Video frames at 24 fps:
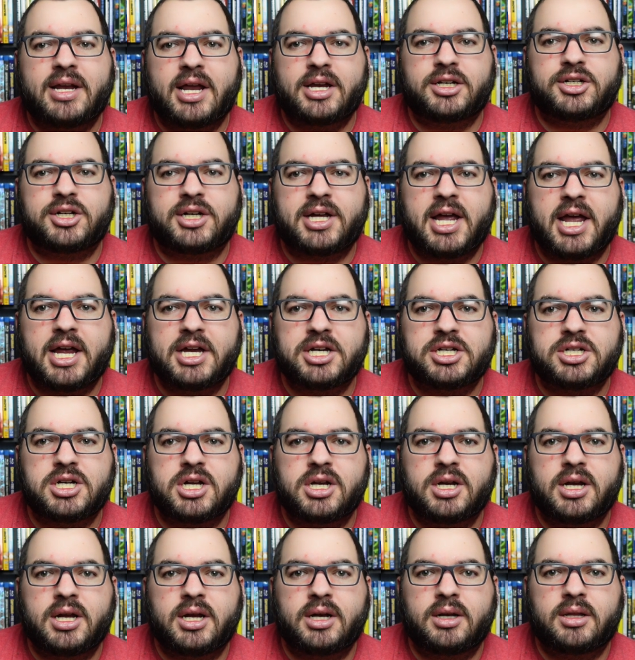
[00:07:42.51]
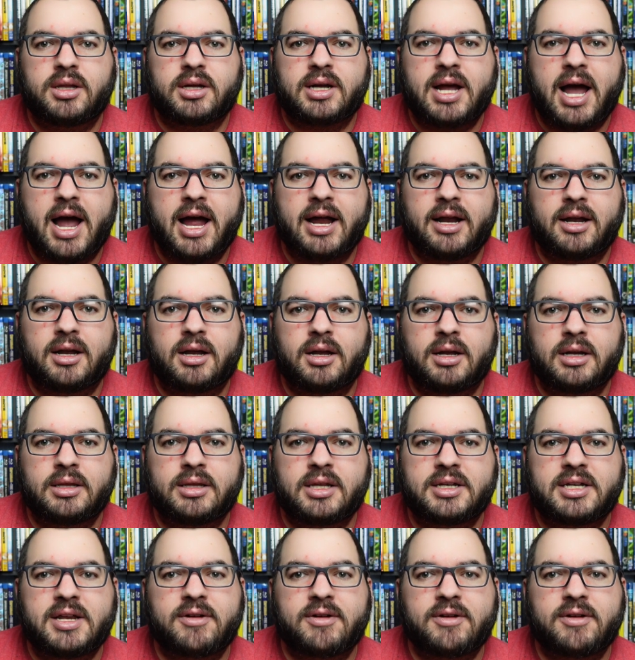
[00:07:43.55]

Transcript: education in the